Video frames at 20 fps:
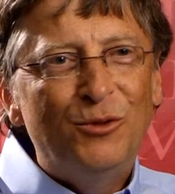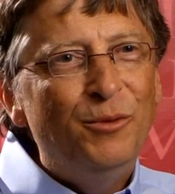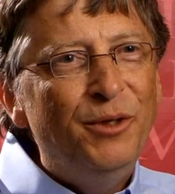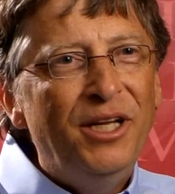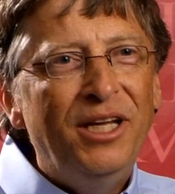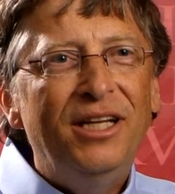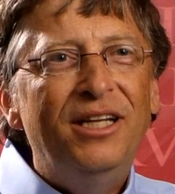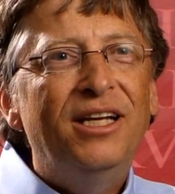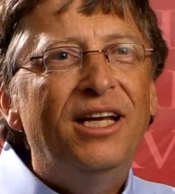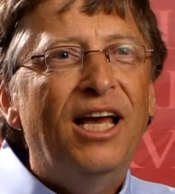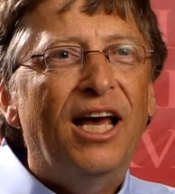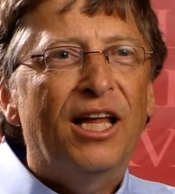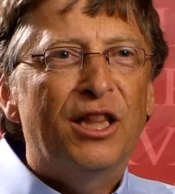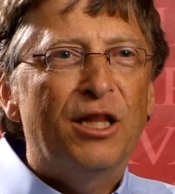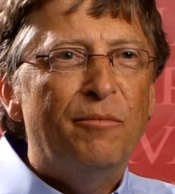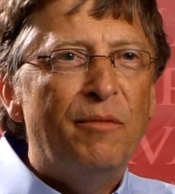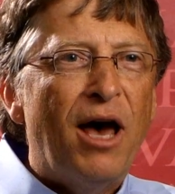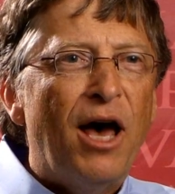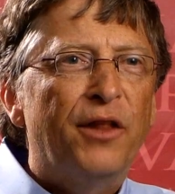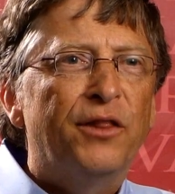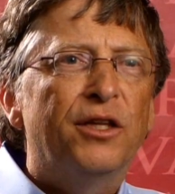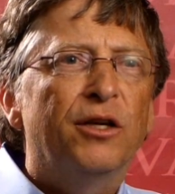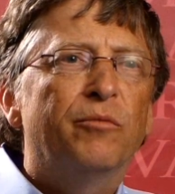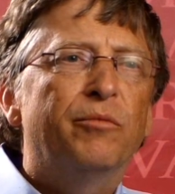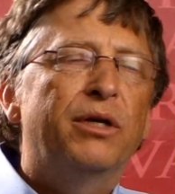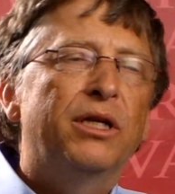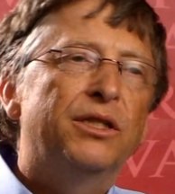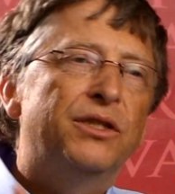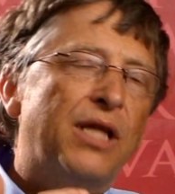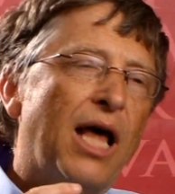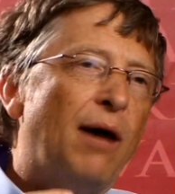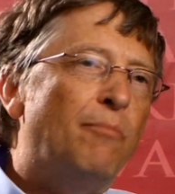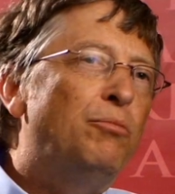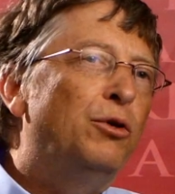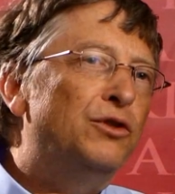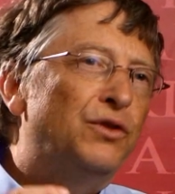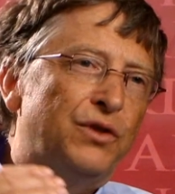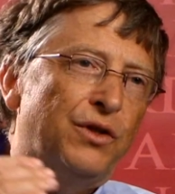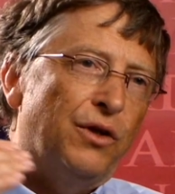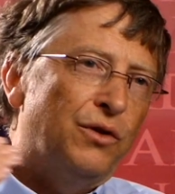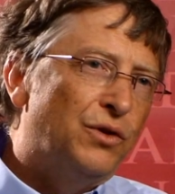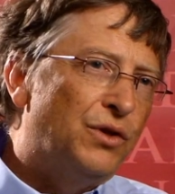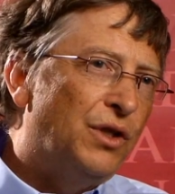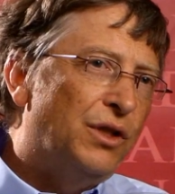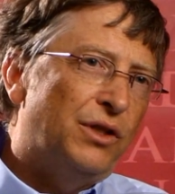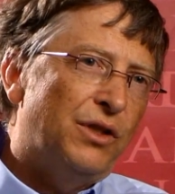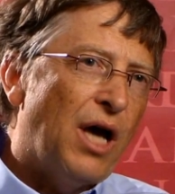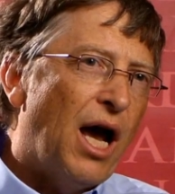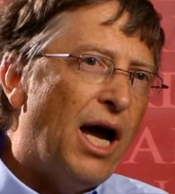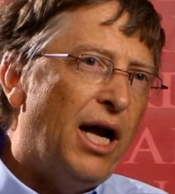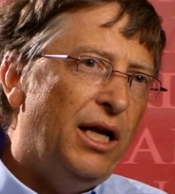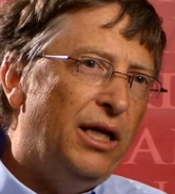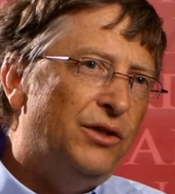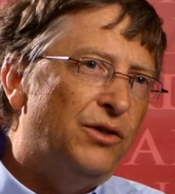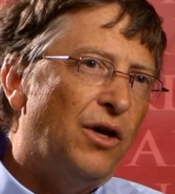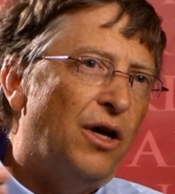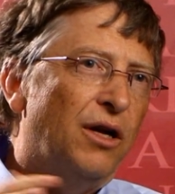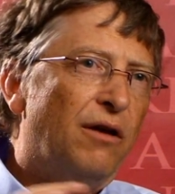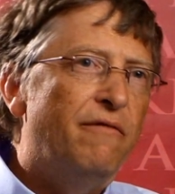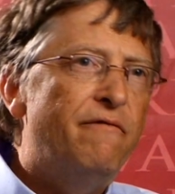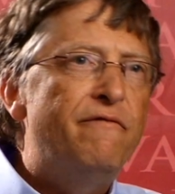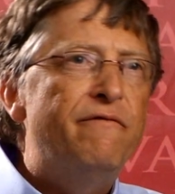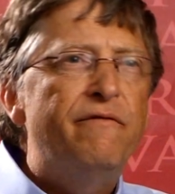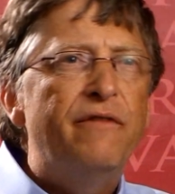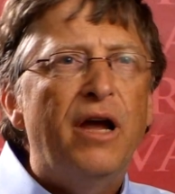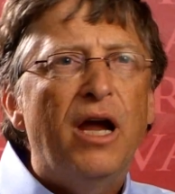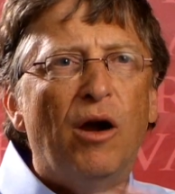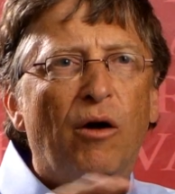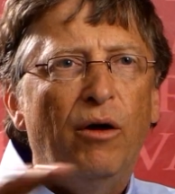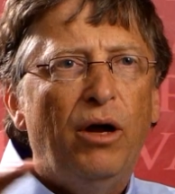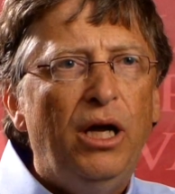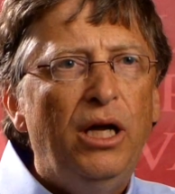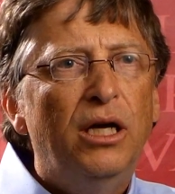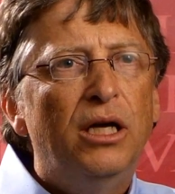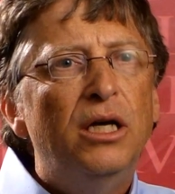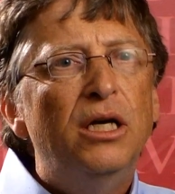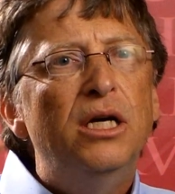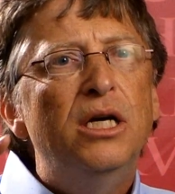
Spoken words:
we need to get them out there, because that puts those societies on a very